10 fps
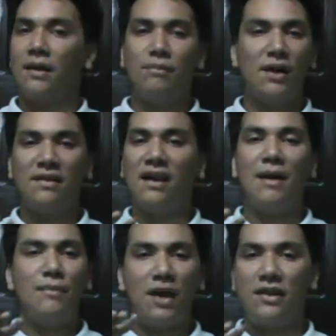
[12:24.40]
But
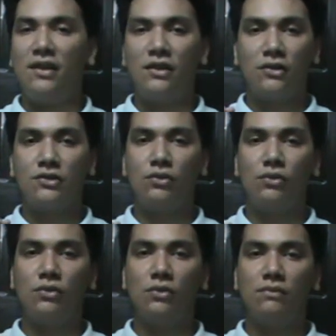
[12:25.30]
I'm not here
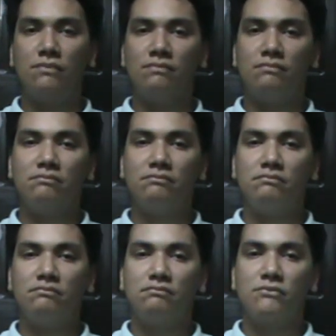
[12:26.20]
to
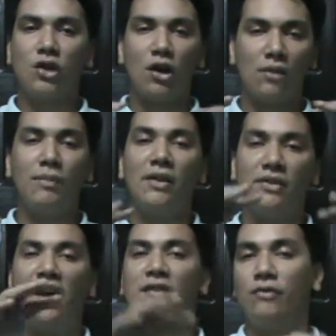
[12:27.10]
talk
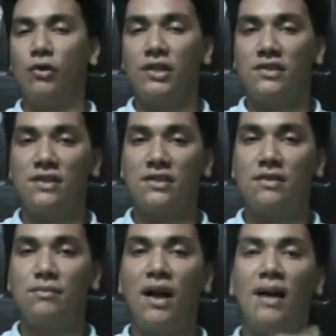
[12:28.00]
about that voting
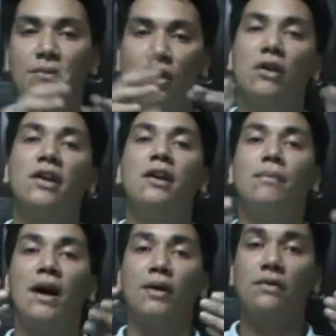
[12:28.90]
system. I'm talking
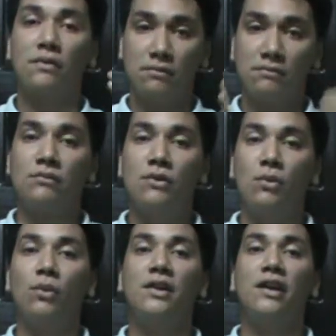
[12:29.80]
about
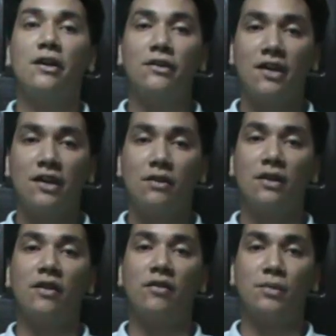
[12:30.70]
what caretaker
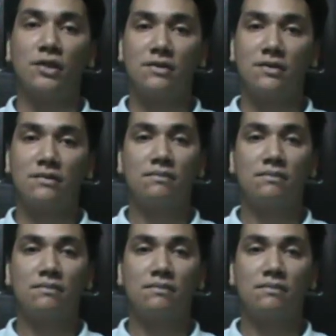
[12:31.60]
governments